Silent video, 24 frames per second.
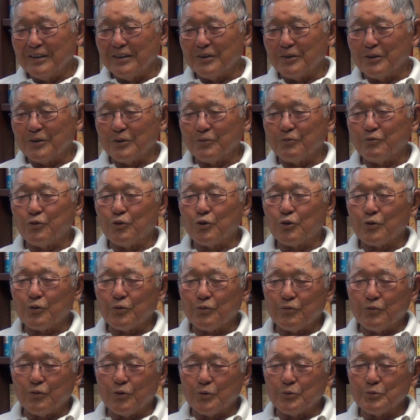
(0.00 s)
Four
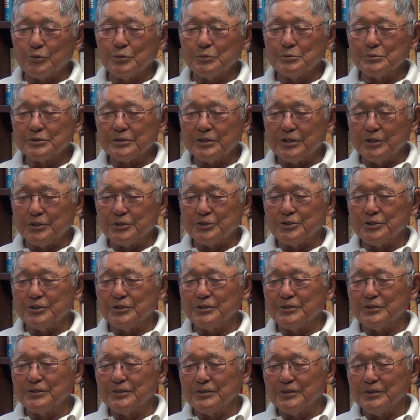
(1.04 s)
rooms:
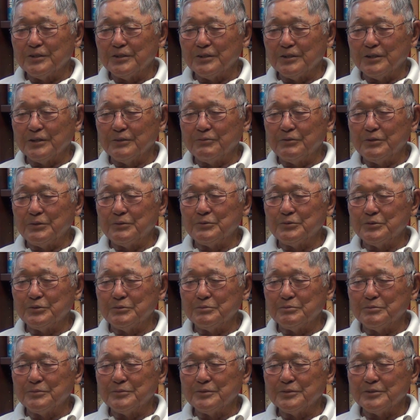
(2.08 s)
kitchen, living
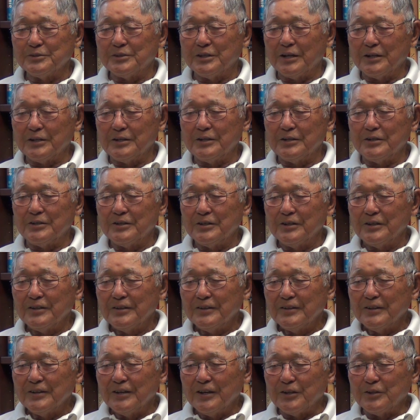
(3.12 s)
room, dining,
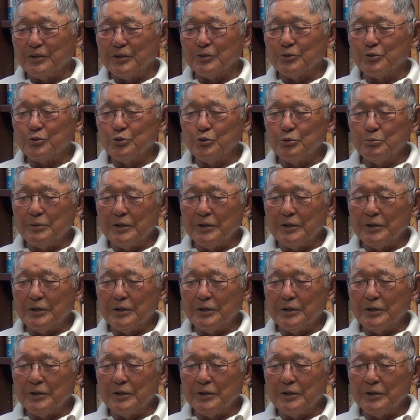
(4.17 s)
and then 2